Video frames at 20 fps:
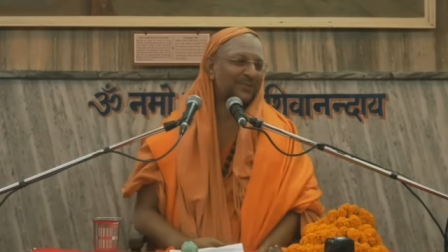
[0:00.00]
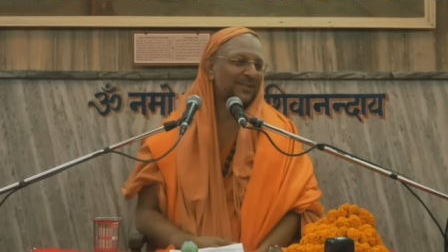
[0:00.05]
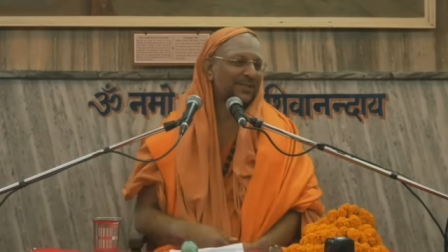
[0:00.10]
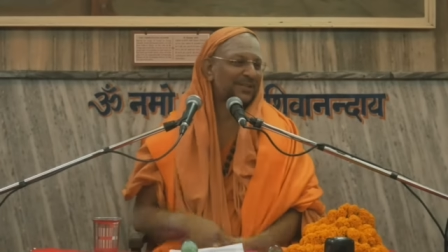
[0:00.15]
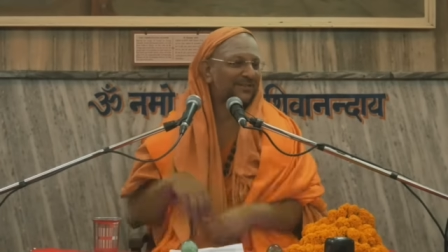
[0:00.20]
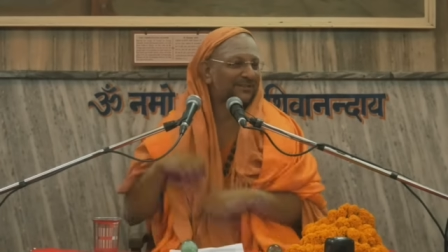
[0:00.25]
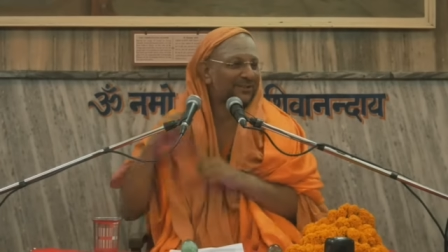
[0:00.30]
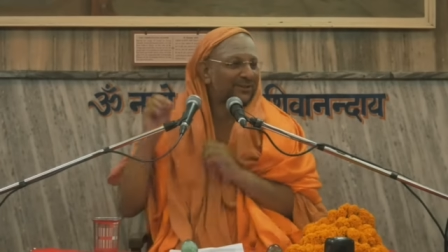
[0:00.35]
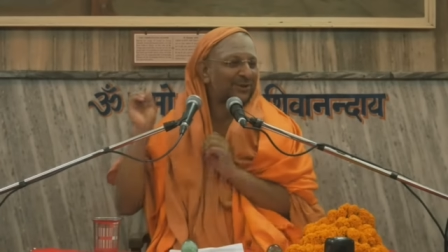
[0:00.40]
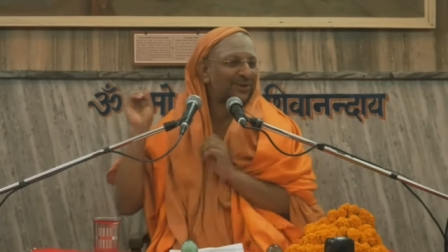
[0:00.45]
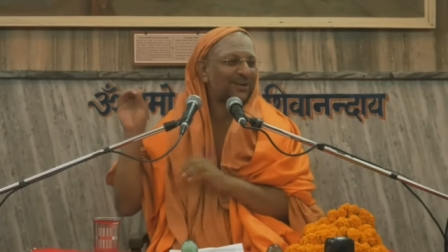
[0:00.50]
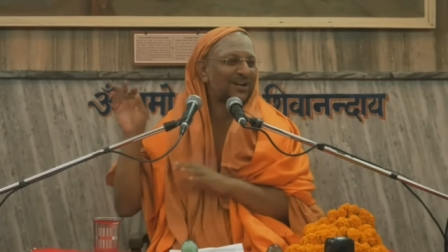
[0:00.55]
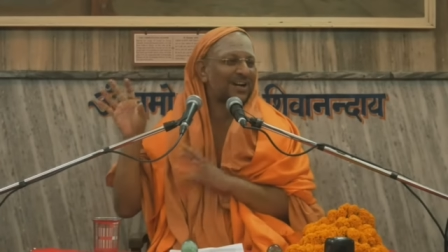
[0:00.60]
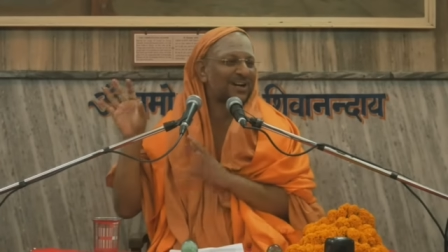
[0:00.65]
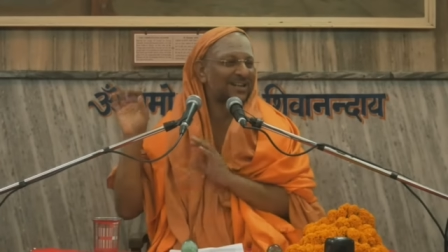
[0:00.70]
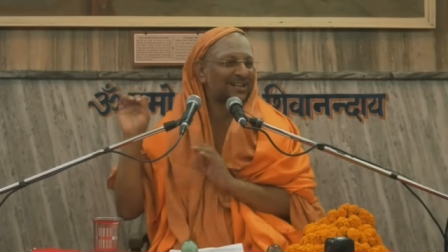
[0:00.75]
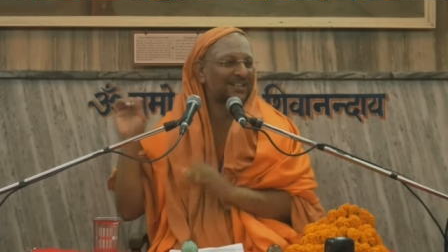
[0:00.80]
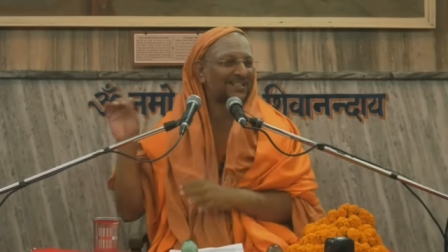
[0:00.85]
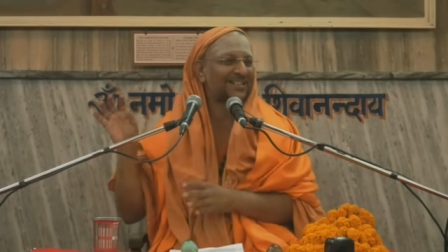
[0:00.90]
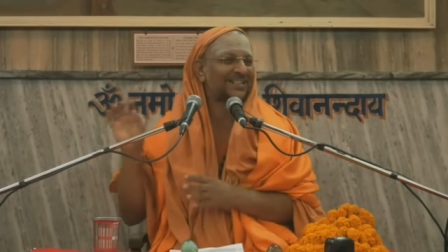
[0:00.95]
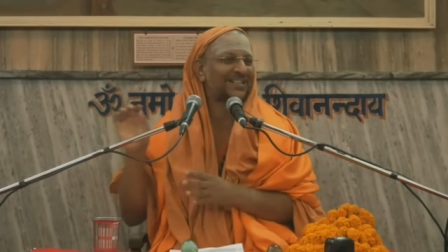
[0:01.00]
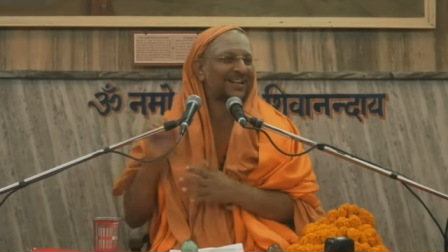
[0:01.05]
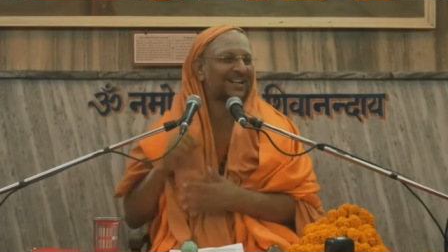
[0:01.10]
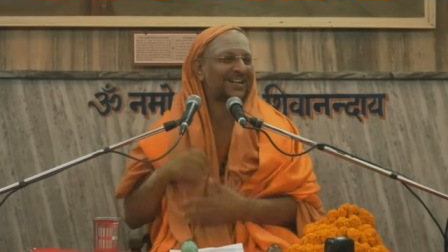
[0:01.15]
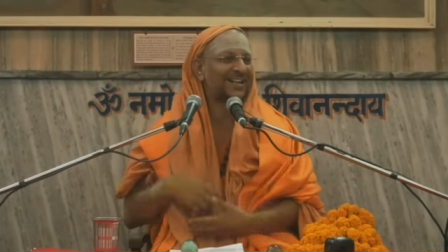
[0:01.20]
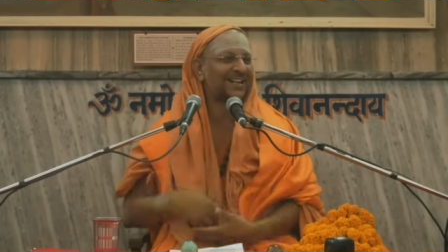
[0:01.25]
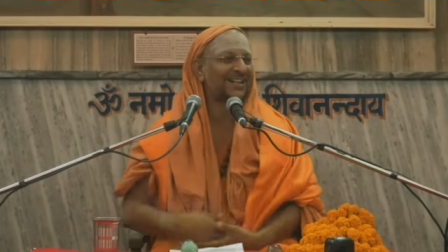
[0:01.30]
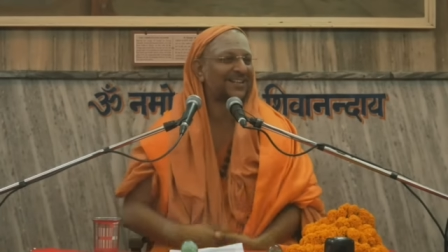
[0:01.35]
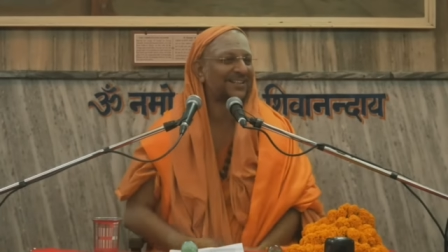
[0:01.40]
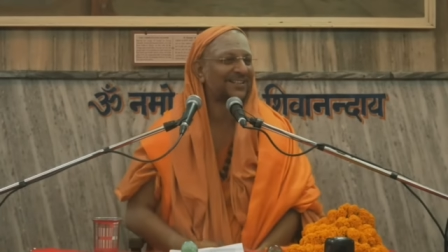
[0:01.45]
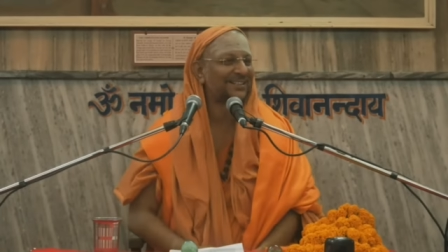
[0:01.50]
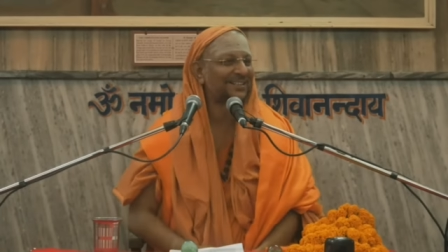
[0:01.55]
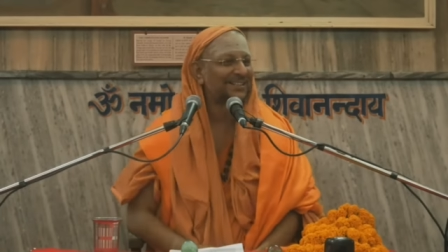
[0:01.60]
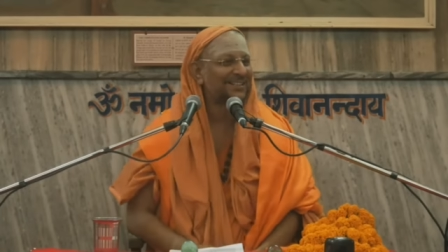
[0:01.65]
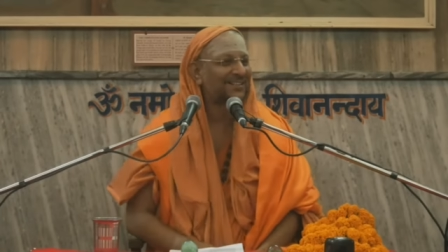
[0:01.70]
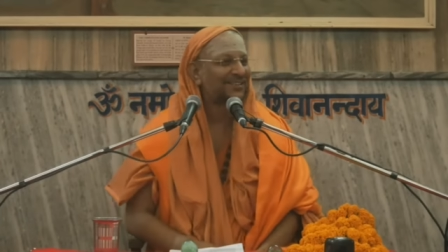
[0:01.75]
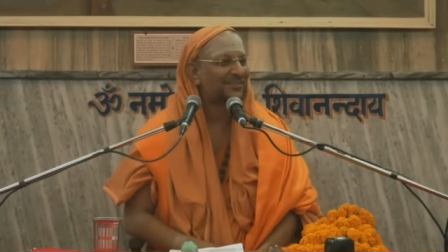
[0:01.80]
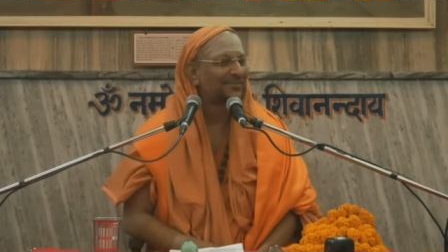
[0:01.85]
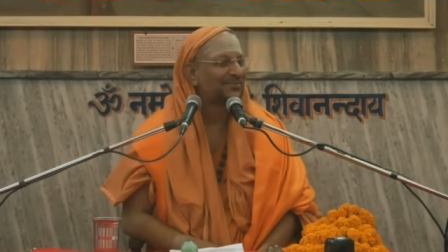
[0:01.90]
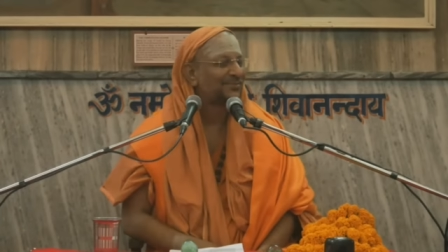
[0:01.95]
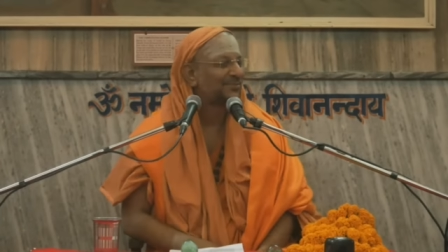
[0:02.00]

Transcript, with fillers: He will not understand anything